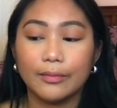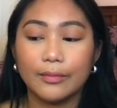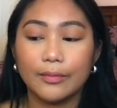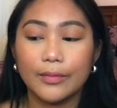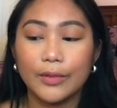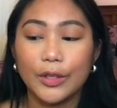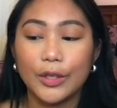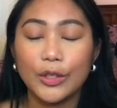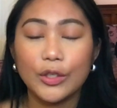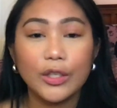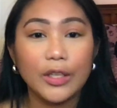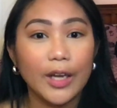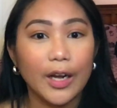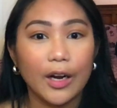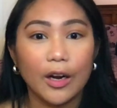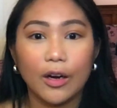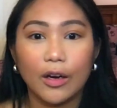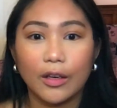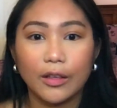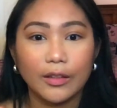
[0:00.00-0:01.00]
Usually I
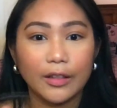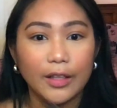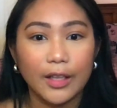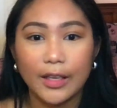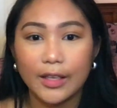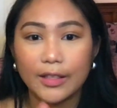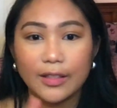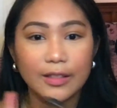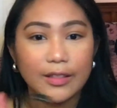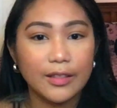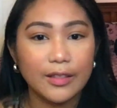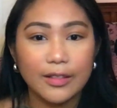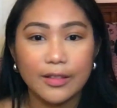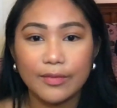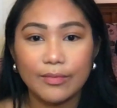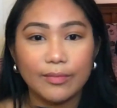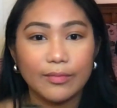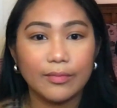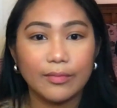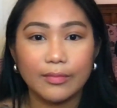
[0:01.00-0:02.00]
call this
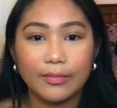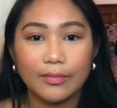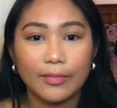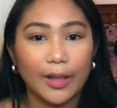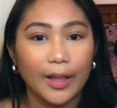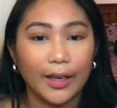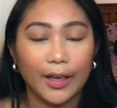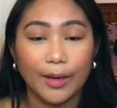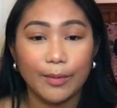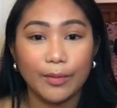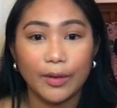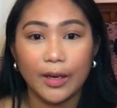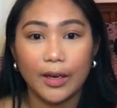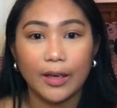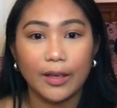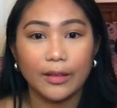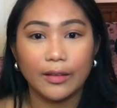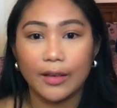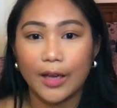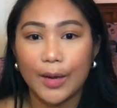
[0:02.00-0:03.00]
like I'm
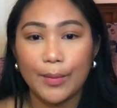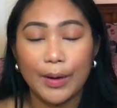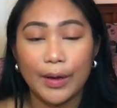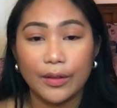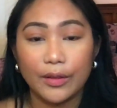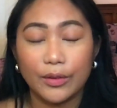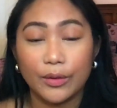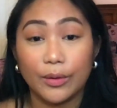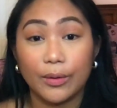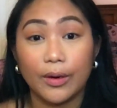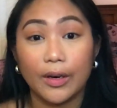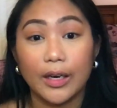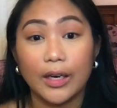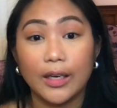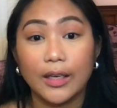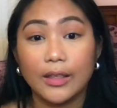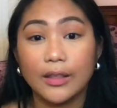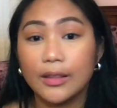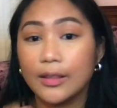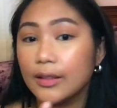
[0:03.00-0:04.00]
done, I'm out the door,
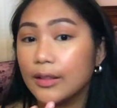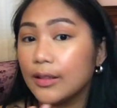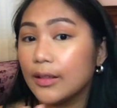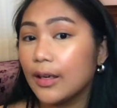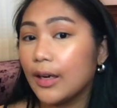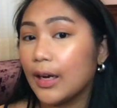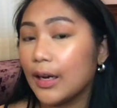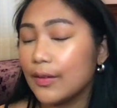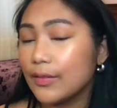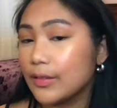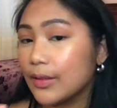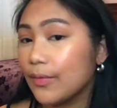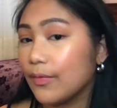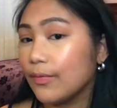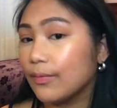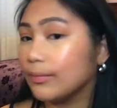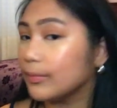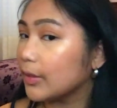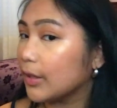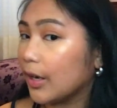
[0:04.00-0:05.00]
I have some
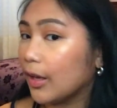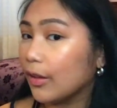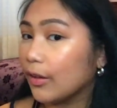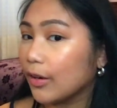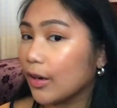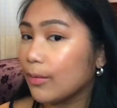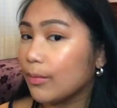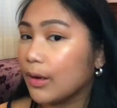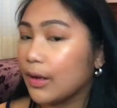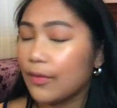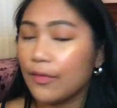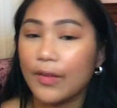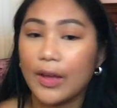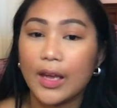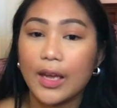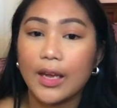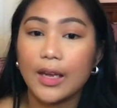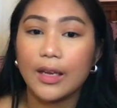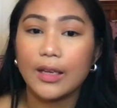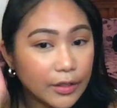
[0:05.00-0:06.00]
color on my
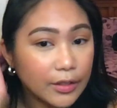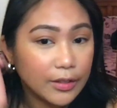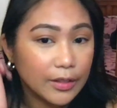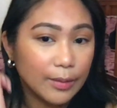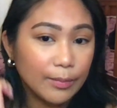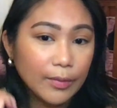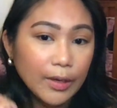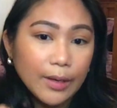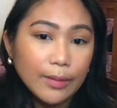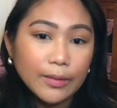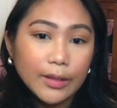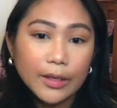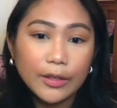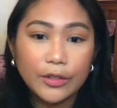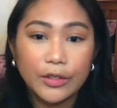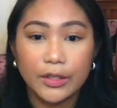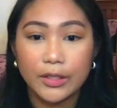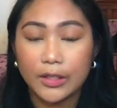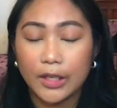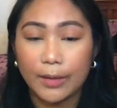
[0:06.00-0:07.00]
face. Sometimes I'll
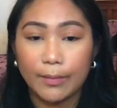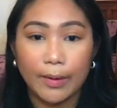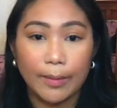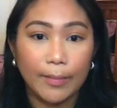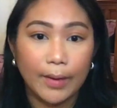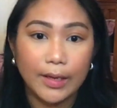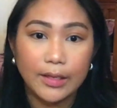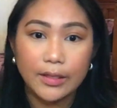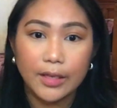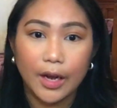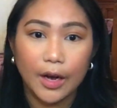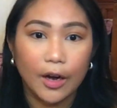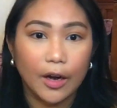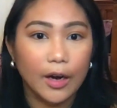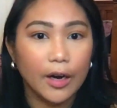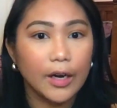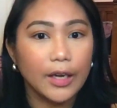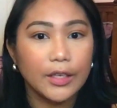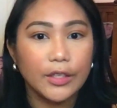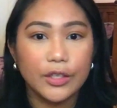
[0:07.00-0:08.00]
just skip my mascara
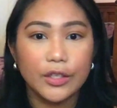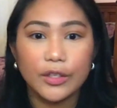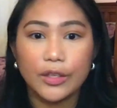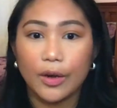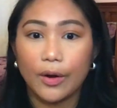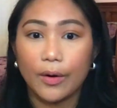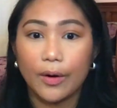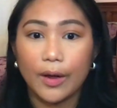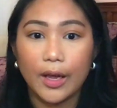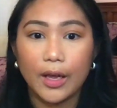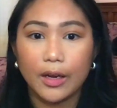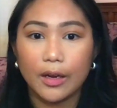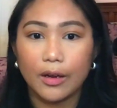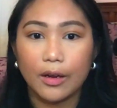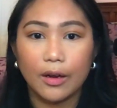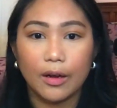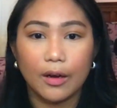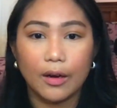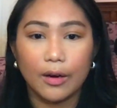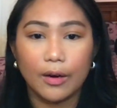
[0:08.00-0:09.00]
and just go ahead and
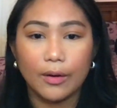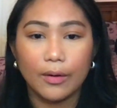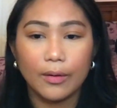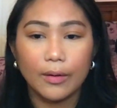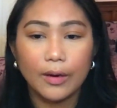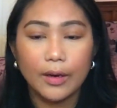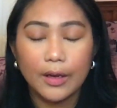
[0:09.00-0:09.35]
go.